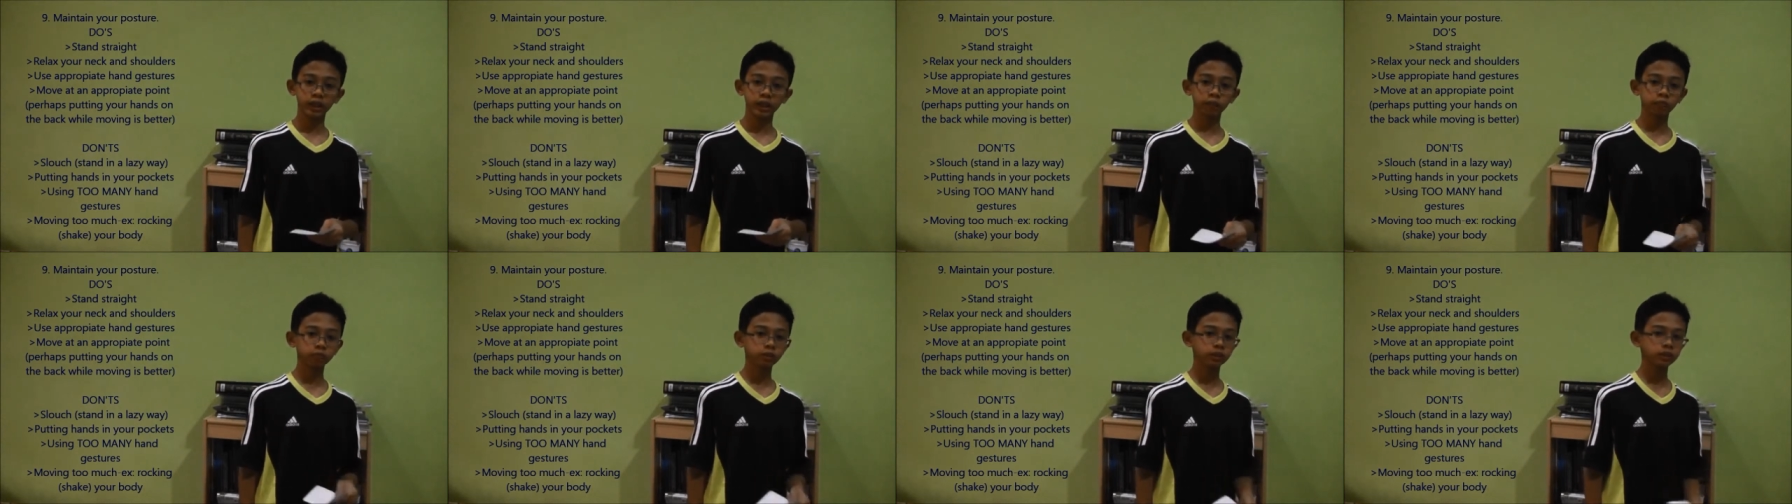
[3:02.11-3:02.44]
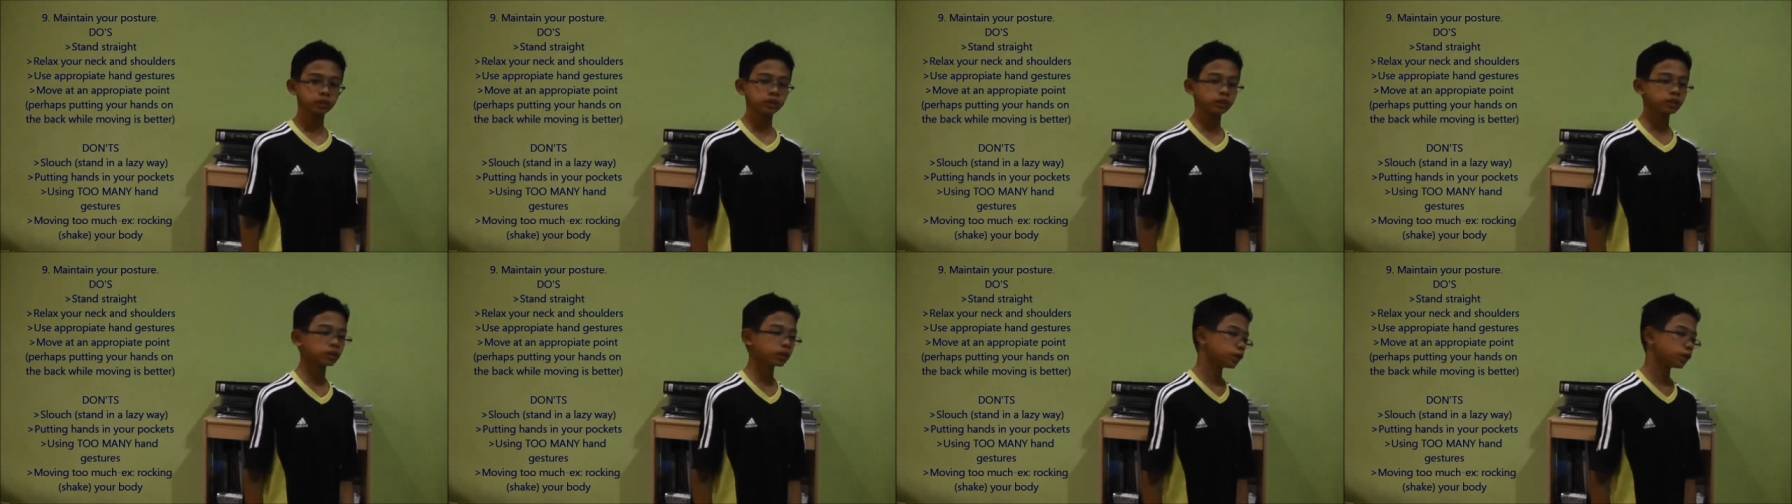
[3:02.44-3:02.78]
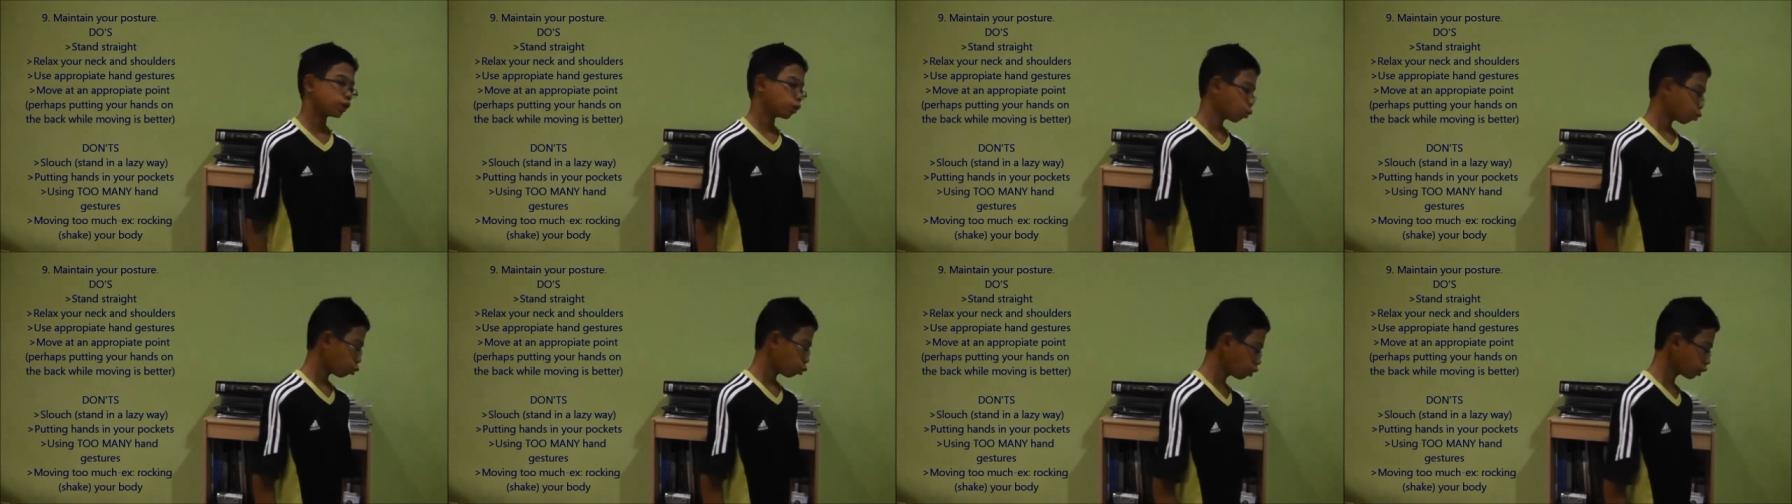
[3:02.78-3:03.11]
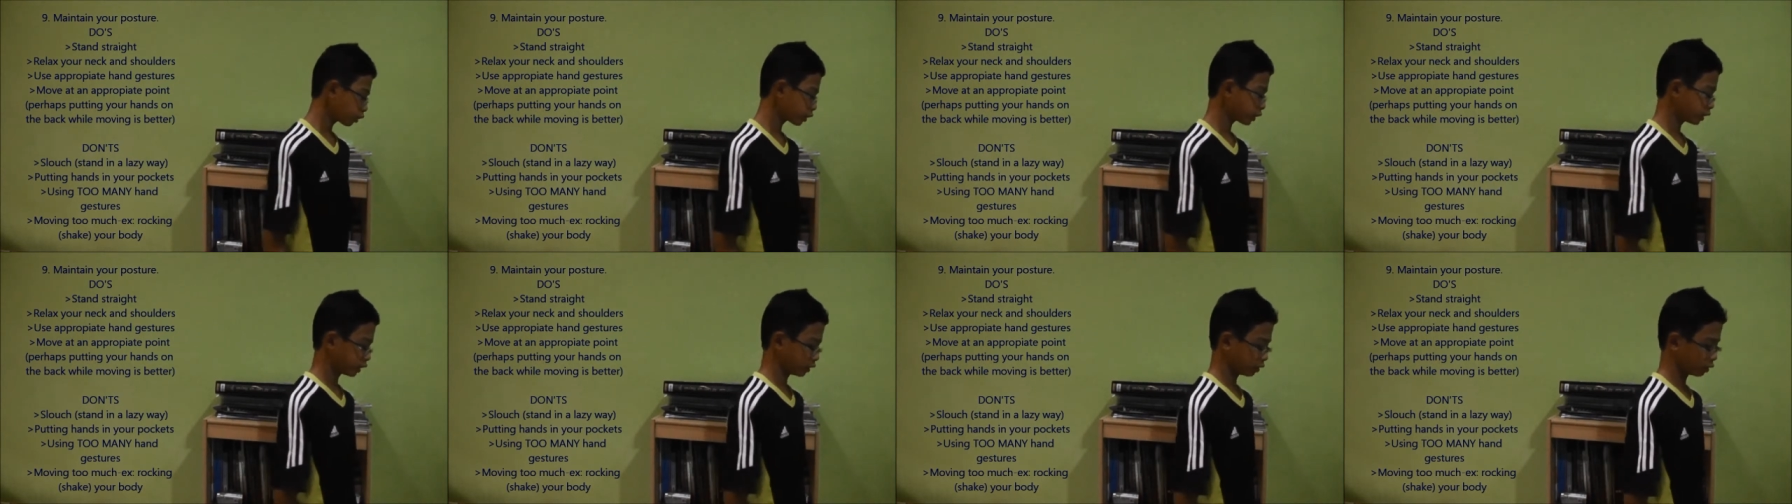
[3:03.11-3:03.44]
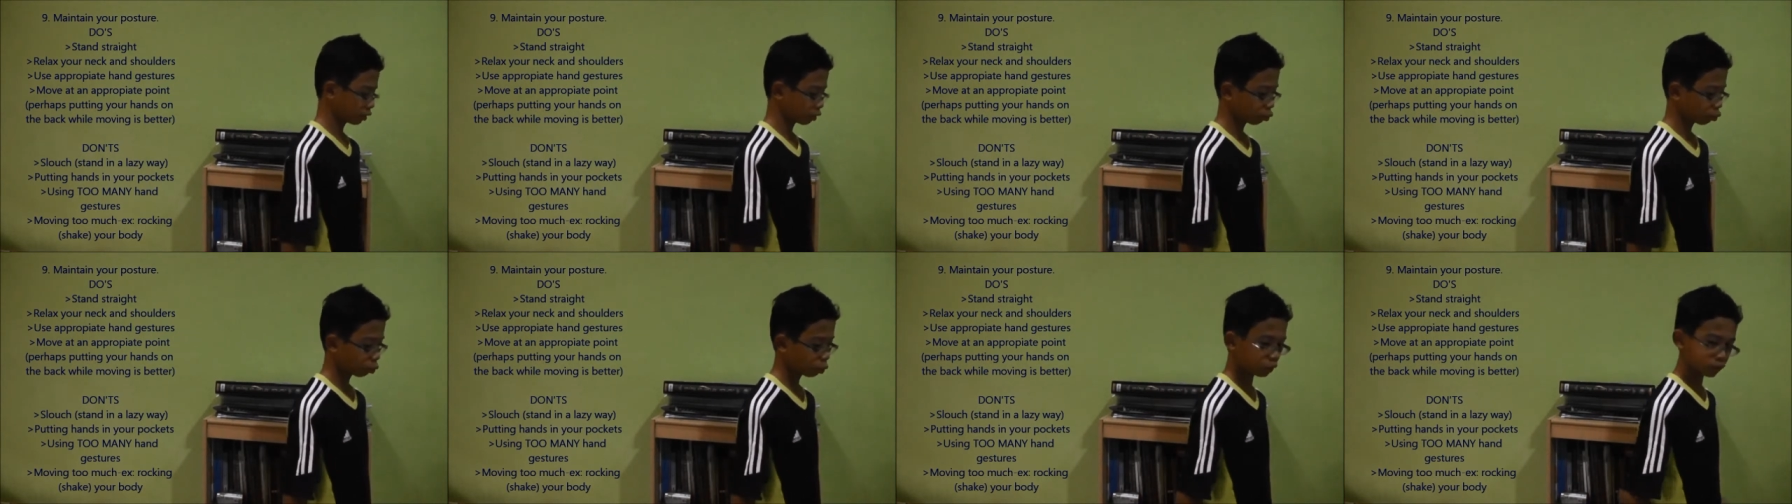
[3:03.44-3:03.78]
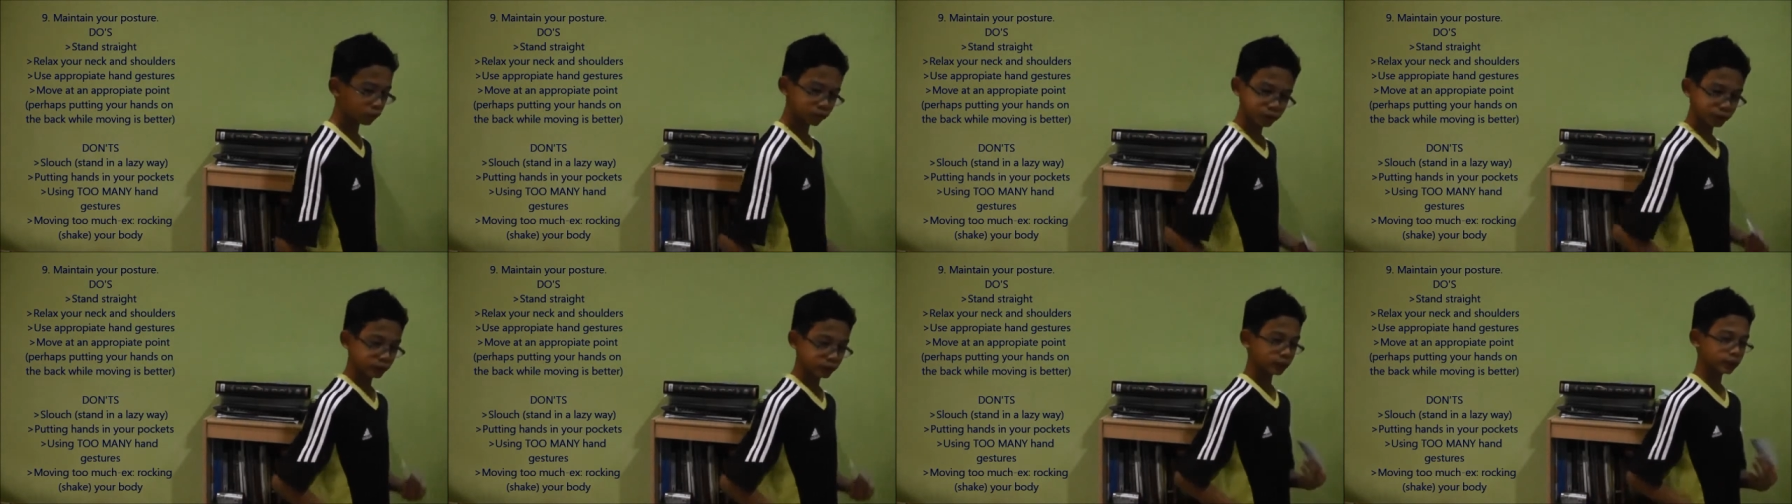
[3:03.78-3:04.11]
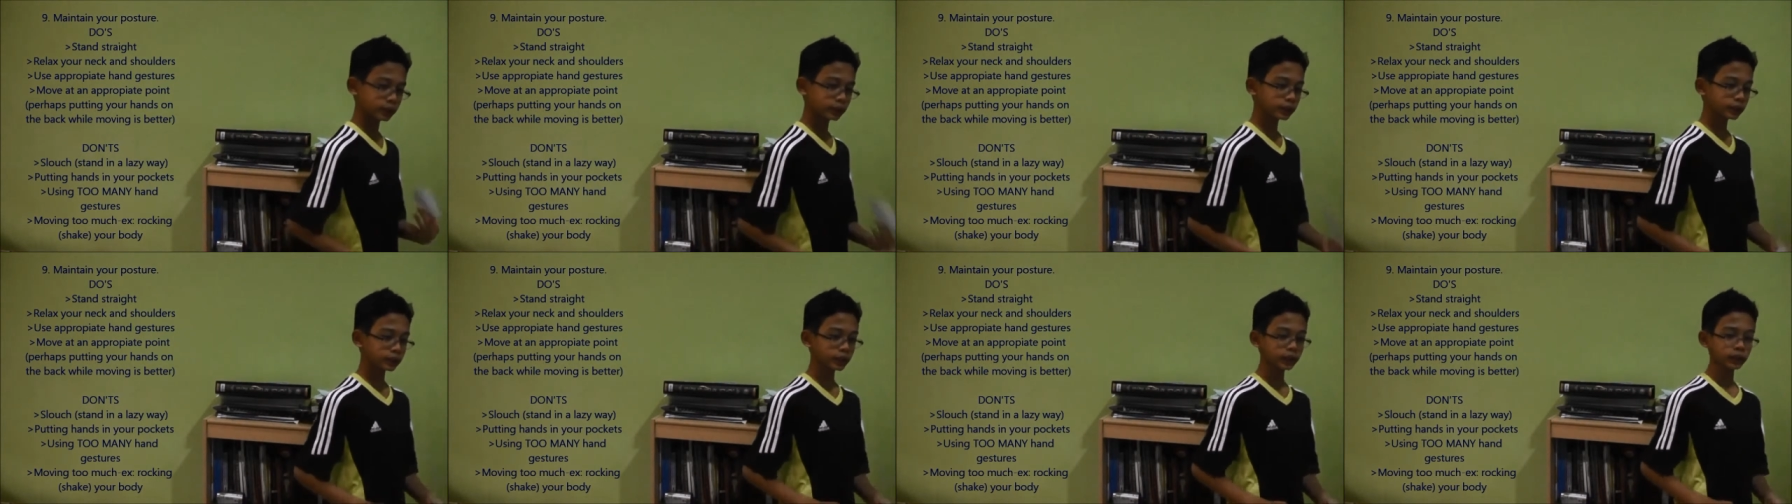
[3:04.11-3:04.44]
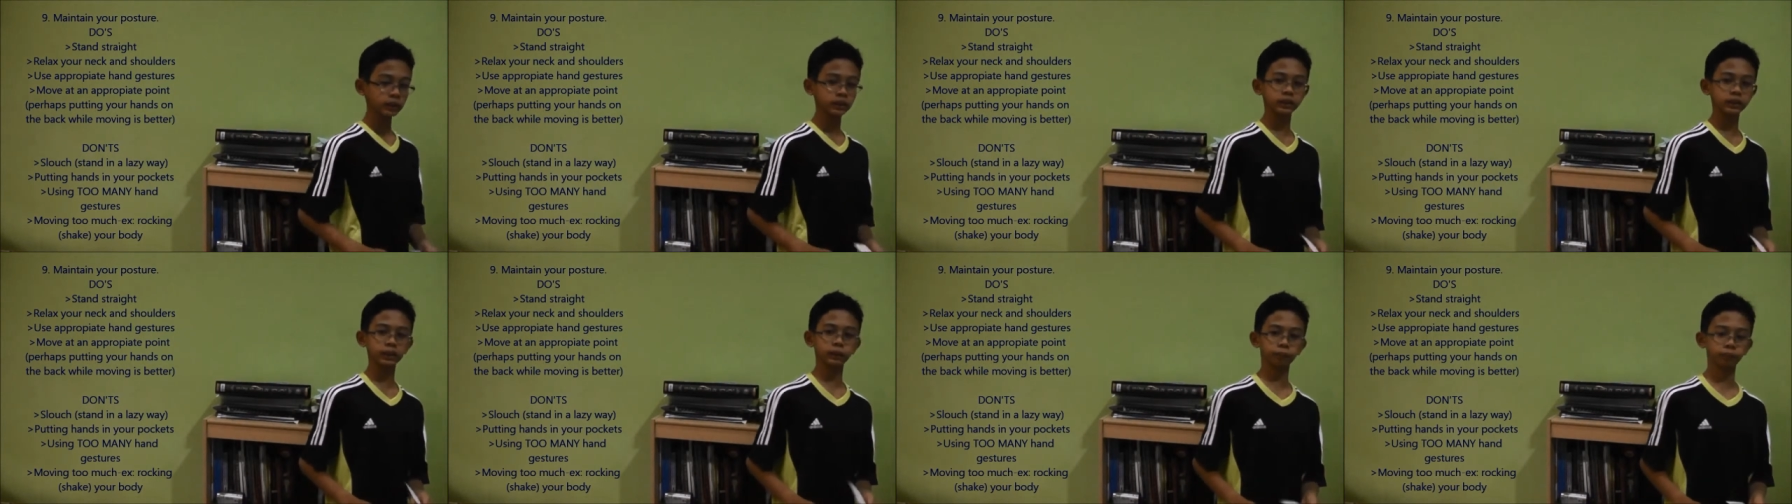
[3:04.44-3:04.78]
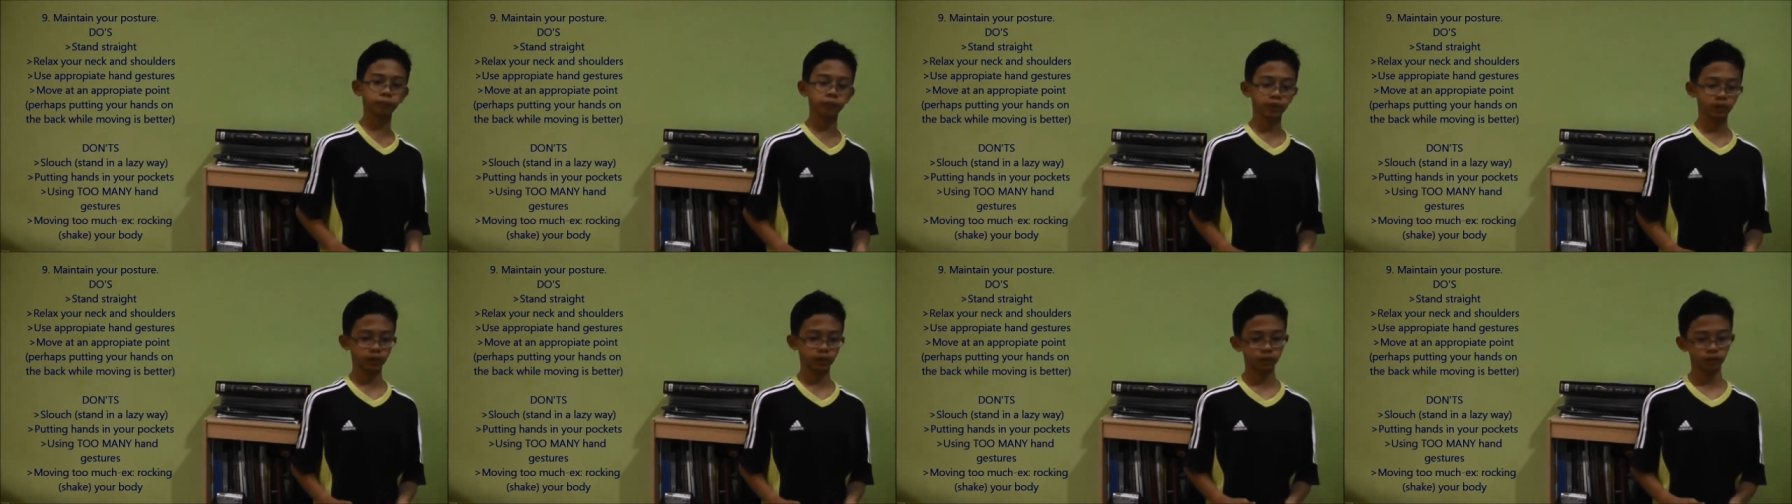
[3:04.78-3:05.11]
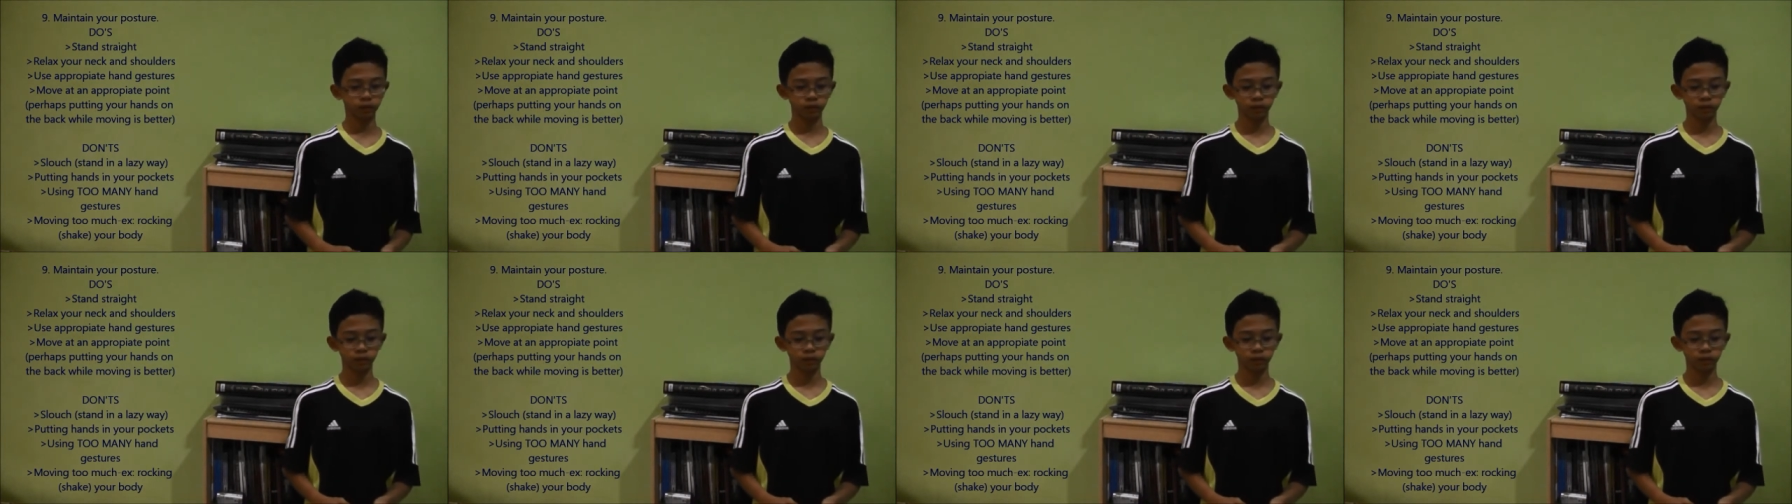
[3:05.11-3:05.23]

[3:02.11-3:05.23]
I'm just walking while saying something,